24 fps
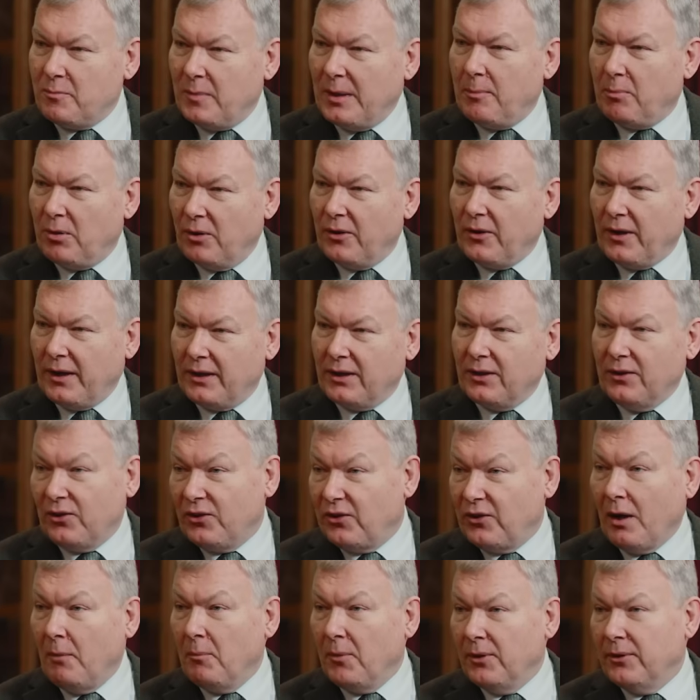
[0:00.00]
people that they can
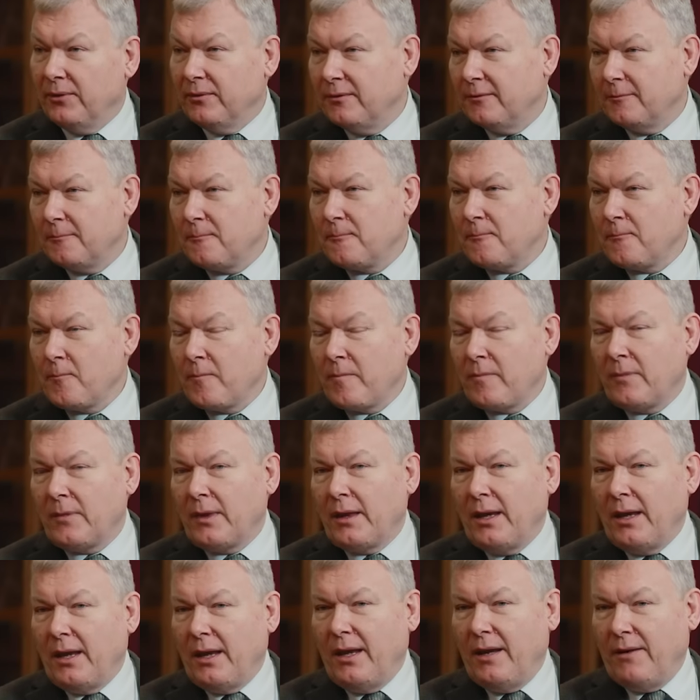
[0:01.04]
summon
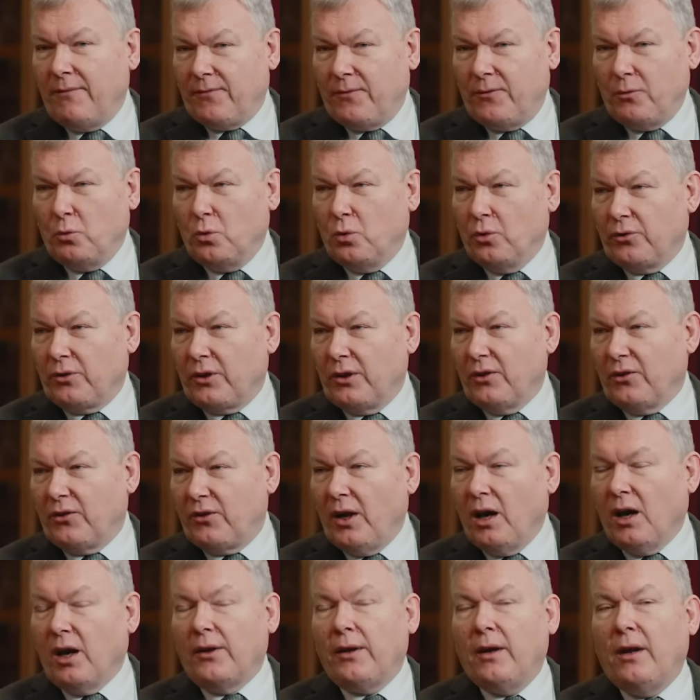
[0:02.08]
if the war's going to
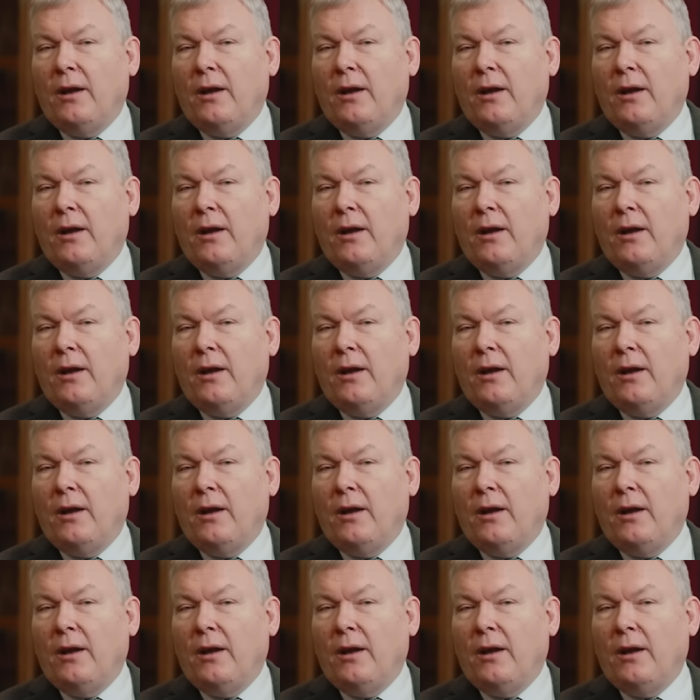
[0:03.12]
start.